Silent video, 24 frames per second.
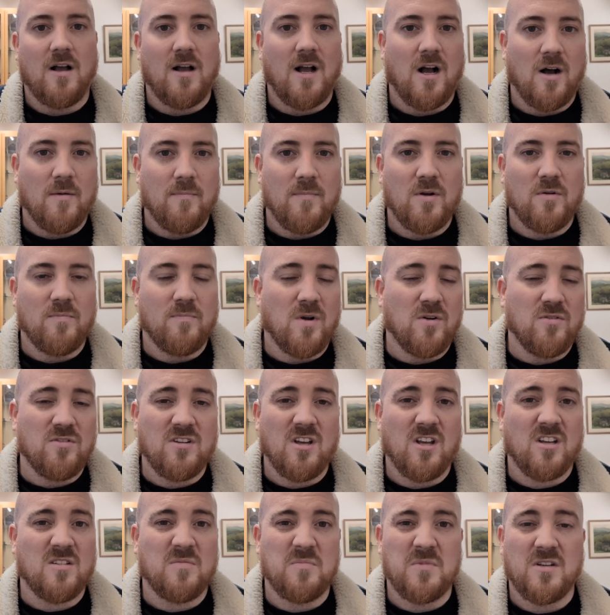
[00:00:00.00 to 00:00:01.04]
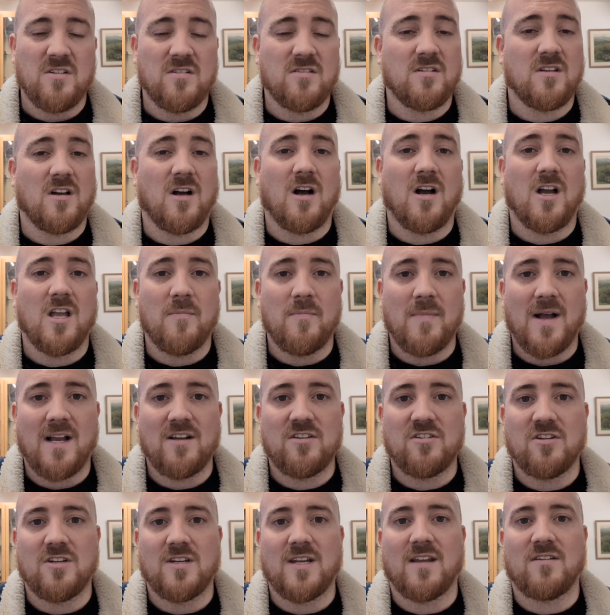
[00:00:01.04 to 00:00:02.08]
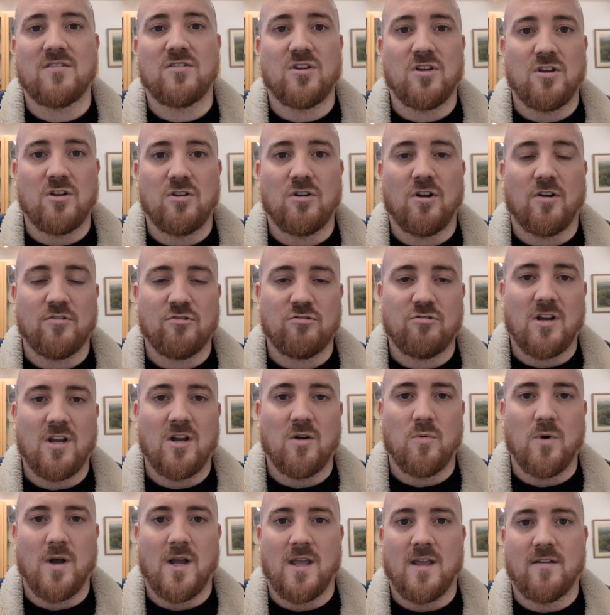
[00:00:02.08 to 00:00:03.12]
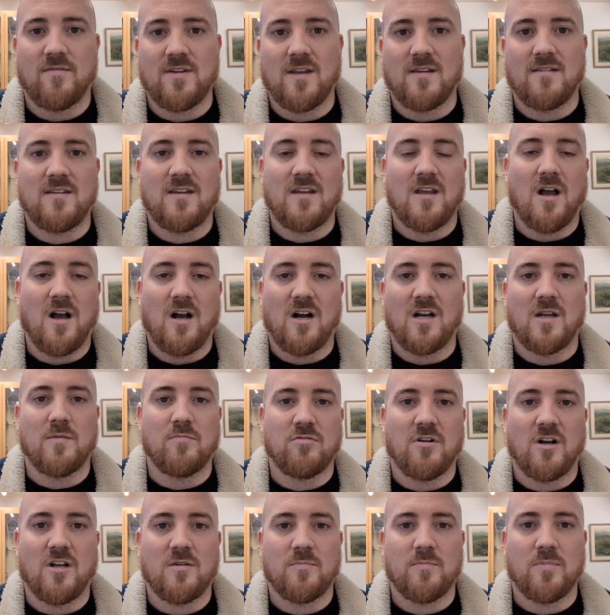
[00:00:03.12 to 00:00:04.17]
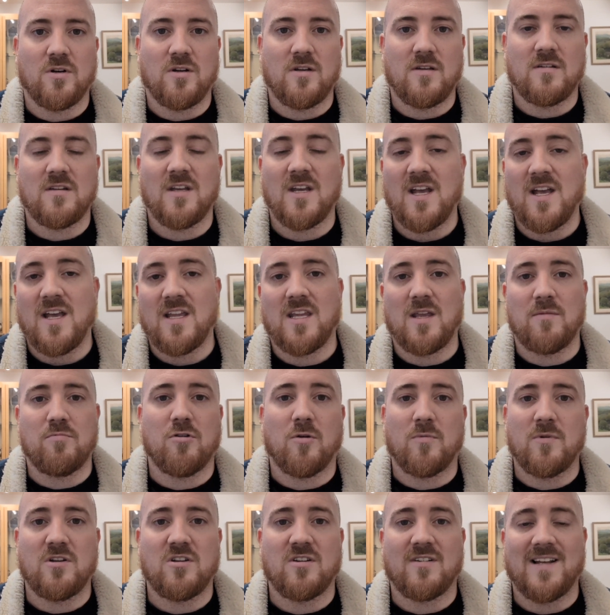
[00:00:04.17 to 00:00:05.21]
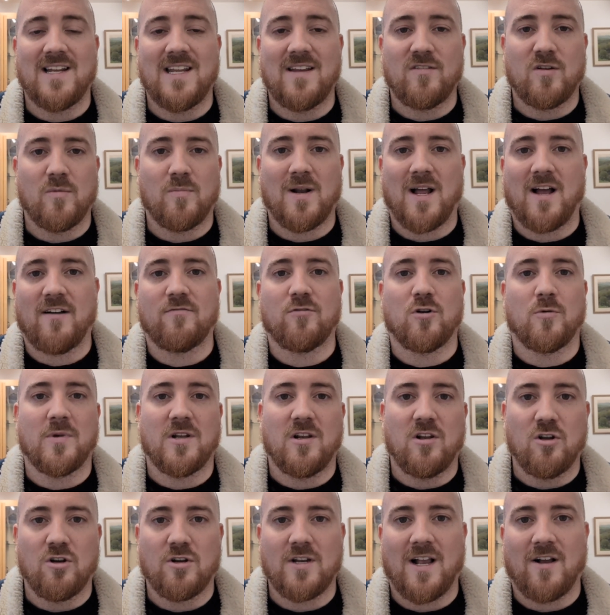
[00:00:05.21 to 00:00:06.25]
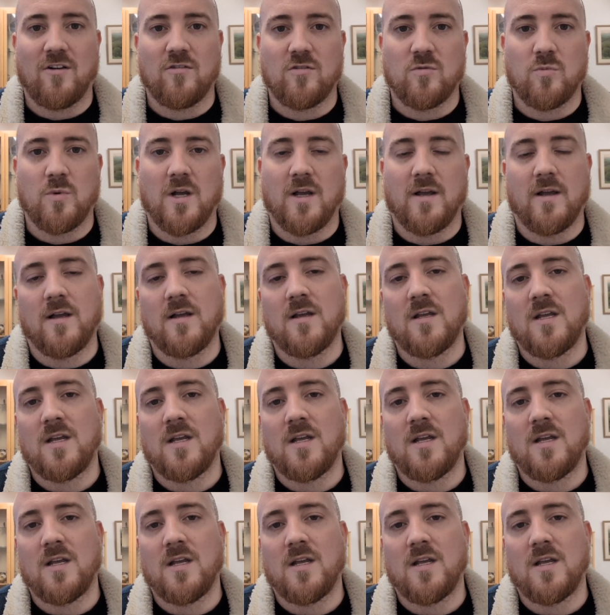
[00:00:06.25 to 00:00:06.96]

Most customers, I imagine, get turned off straight away. If they see a high price point, they probably just leave the platform and look elsewhere.